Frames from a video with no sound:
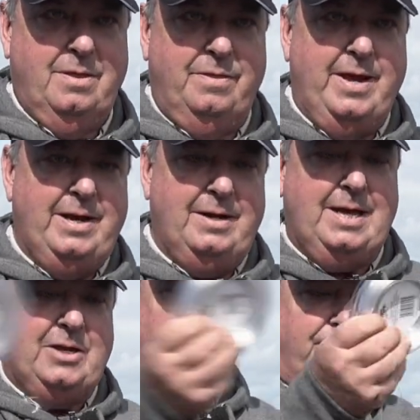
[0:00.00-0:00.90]
Then
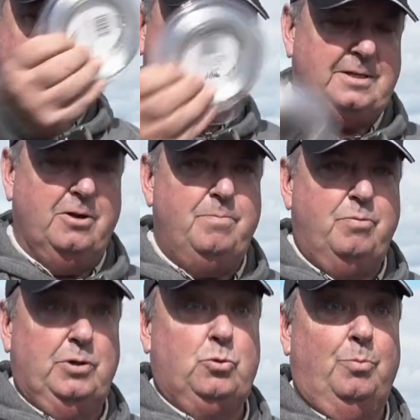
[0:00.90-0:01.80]
get your first loop,
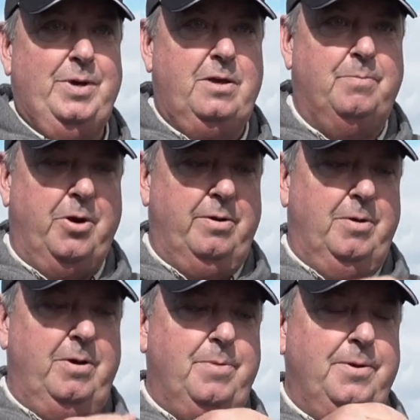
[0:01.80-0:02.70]
which will be your bottom
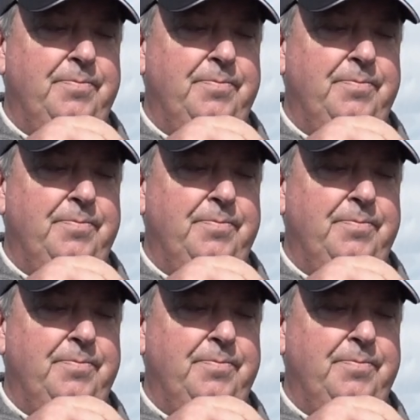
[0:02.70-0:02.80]
loop.